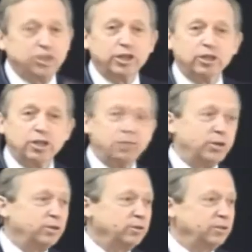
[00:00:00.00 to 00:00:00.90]
Terry
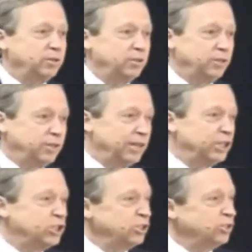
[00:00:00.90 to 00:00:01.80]
Clemmer in the
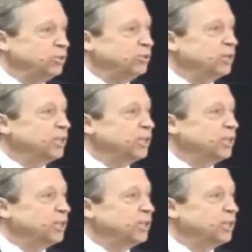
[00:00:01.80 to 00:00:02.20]
ICU,